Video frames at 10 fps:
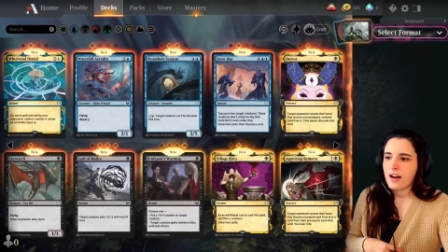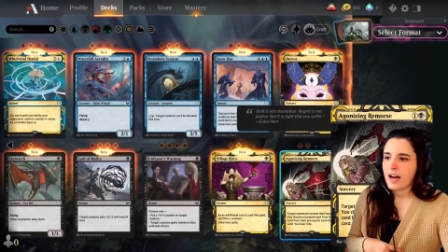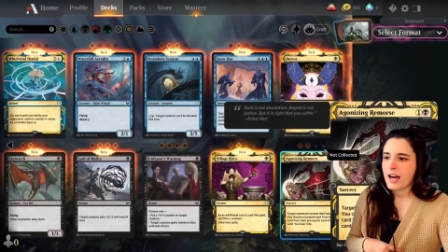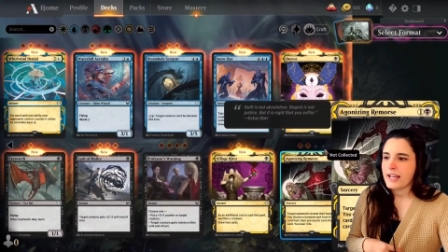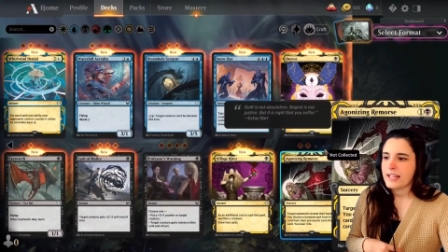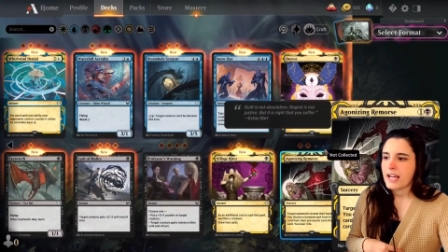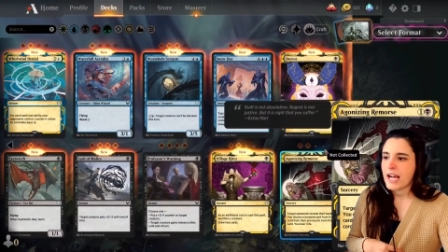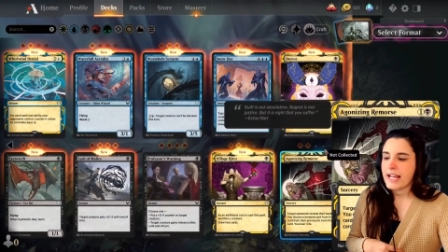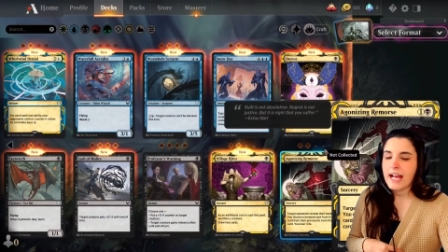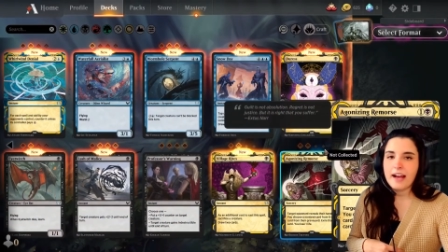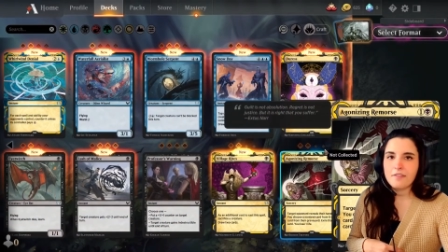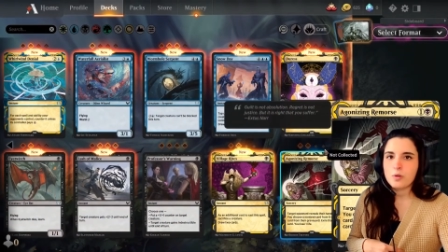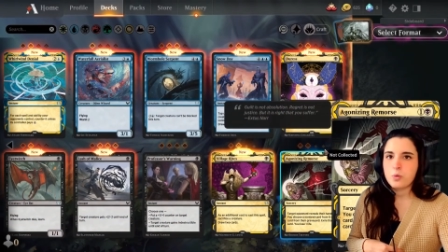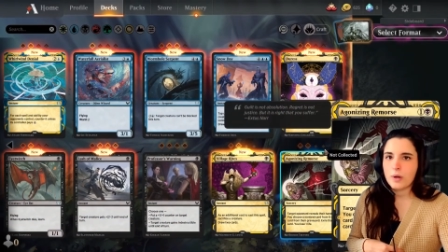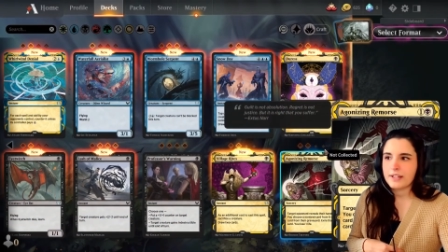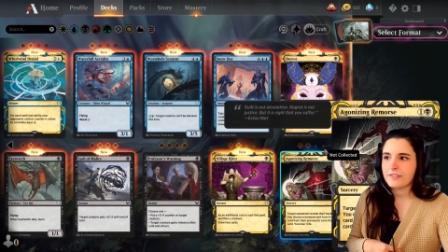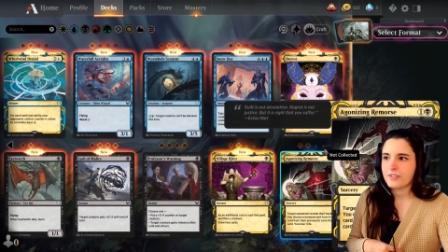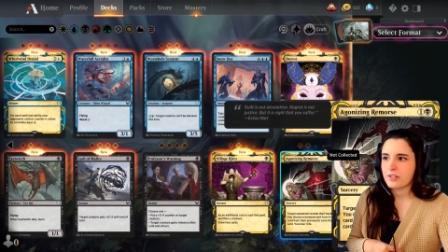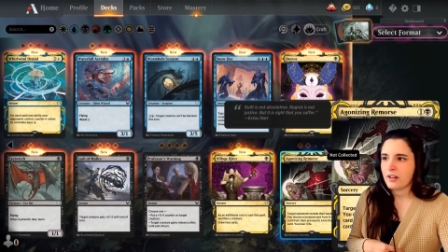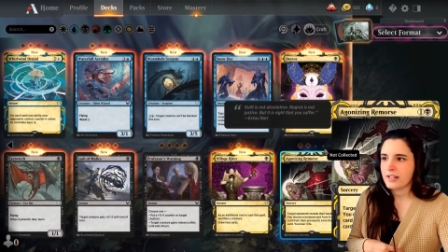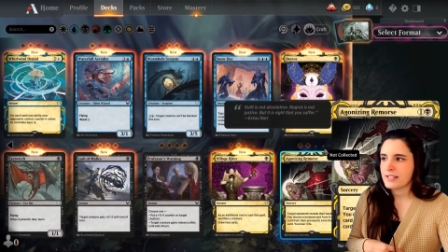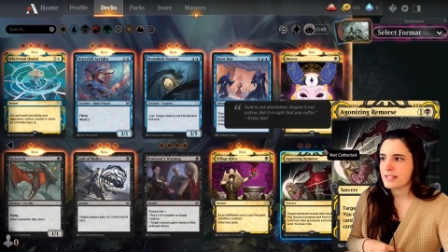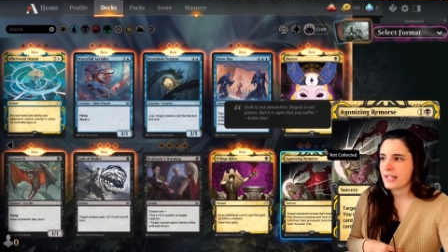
I have quite a few cards that